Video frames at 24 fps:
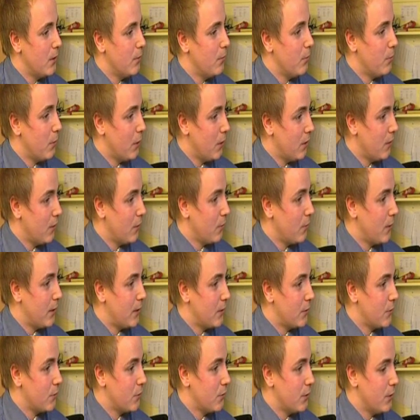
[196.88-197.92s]
part of the
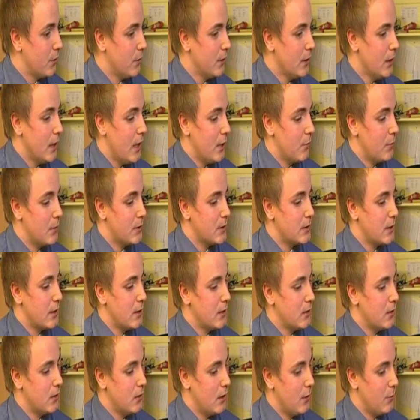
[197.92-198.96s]
way through, and we
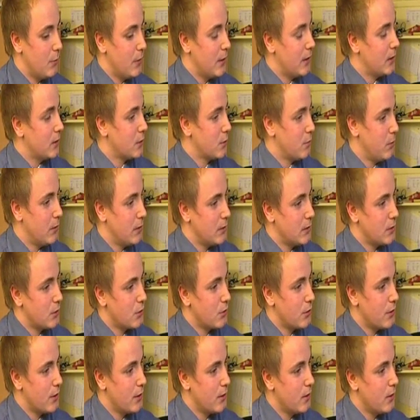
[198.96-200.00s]
said, and we had a split
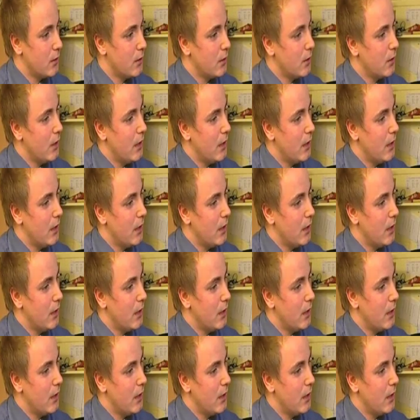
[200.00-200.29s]
screen,